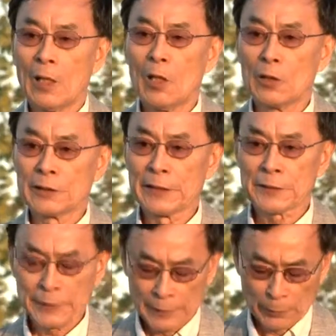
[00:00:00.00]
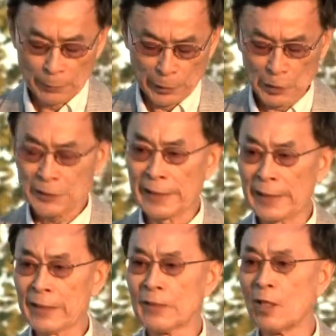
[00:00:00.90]
On this
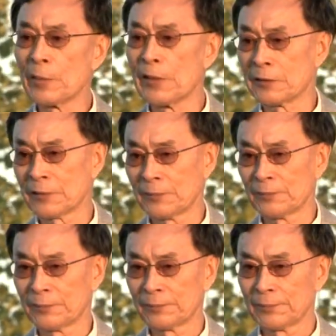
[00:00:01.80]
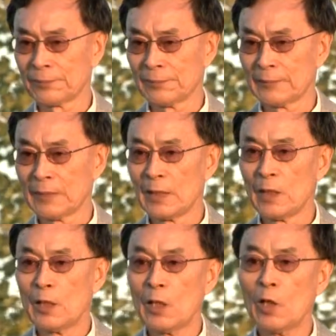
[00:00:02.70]
birthday of his,
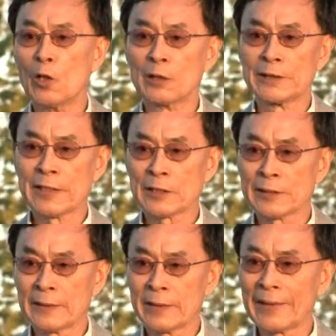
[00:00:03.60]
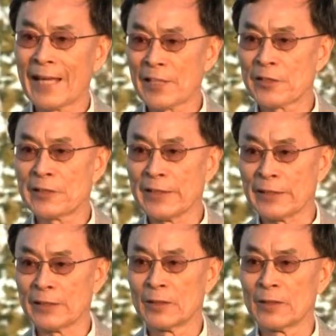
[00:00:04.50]
on this death day
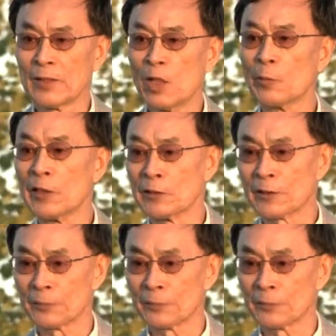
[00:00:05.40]
of his.